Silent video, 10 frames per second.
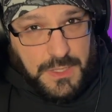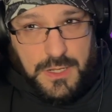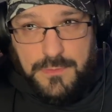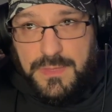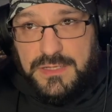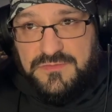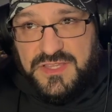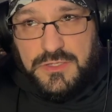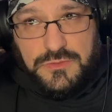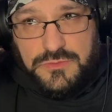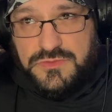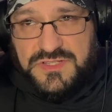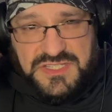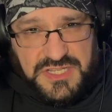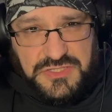and vehicles and
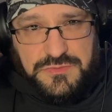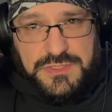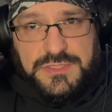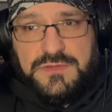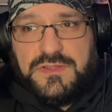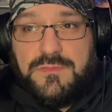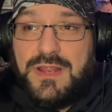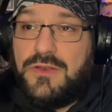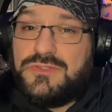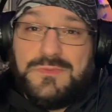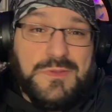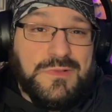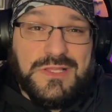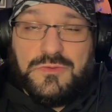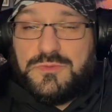accessories and stuff like that, but I know some
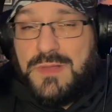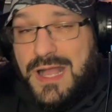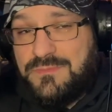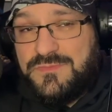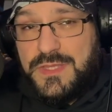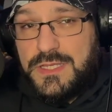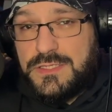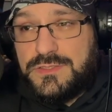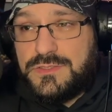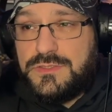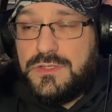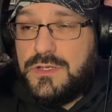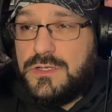people like those pop things and